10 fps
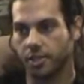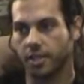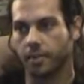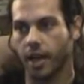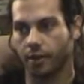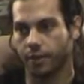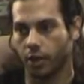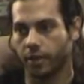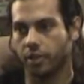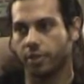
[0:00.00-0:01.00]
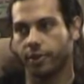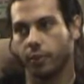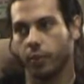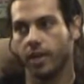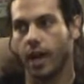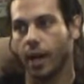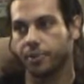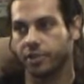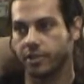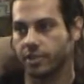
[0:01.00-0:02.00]
just a matter of going into your Wii
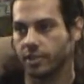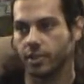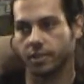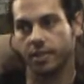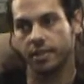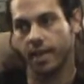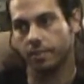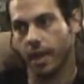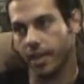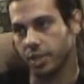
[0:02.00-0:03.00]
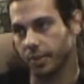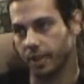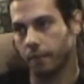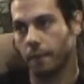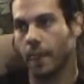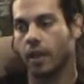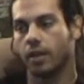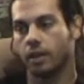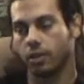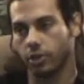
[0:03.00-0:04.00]
options, into the data management.
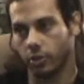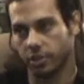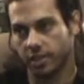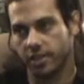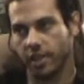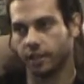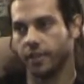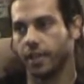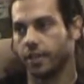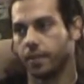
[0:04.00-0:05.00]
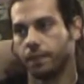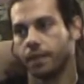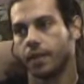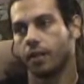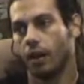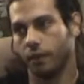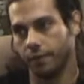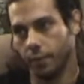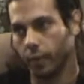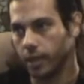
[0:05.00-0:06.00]
Go into your save data
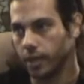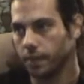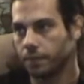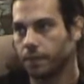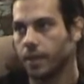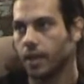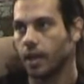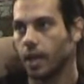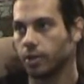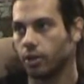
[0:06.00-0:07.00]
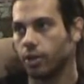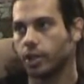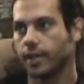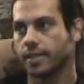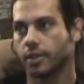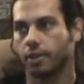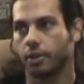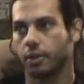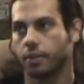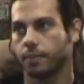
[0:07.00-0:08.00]
of the Wii, and go to your SD
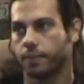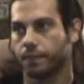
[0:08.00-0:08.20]
card.